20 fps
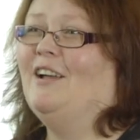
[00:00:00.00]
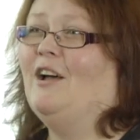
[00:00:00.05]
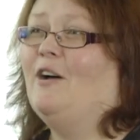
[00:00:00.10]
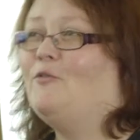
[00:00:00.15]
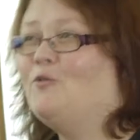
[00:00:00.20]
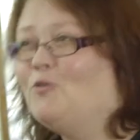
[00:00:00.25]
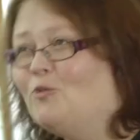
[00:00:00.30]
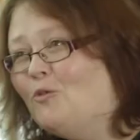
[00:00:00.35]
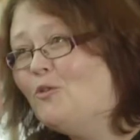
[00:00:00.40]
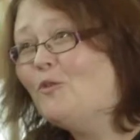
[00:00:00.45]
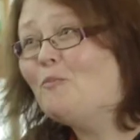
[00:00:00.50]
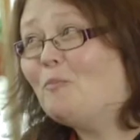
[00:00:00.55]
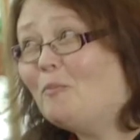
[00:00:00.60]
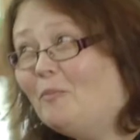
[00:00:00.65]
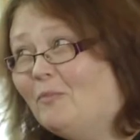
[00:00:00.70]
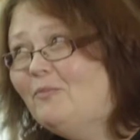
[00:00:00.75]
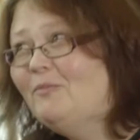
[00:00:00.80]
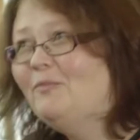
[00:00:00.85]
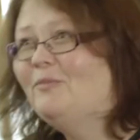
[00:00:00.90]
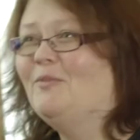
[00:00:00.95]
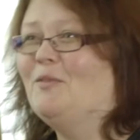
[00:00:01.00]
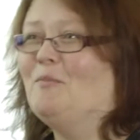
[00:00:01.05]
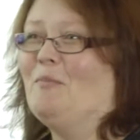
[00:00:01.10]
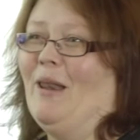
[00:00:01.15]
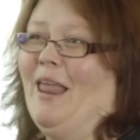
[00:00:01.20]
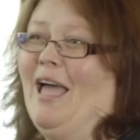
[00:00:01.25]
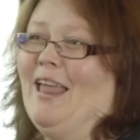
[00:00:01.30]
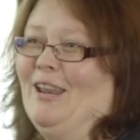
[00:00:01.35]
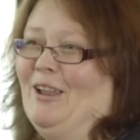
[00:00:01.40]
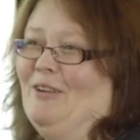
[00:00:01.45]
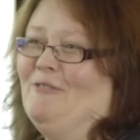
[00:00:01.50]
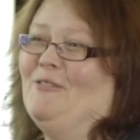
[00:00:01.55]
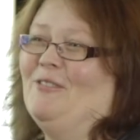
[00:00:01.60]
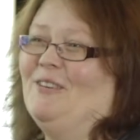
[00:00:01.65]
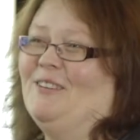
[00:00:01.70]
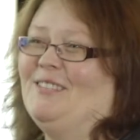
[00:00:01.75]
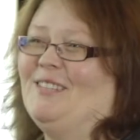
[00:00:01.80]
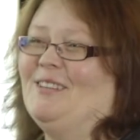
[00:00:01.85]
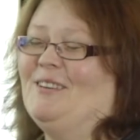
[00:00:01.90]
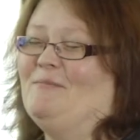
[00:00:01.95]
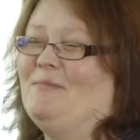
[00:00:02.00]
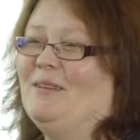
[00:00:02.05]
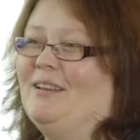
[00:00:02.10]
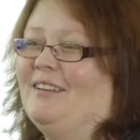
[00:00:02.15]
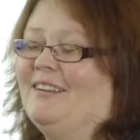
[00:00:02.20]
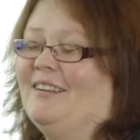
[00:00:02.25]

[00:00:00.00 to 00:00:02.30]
after all the planning of what it's going to be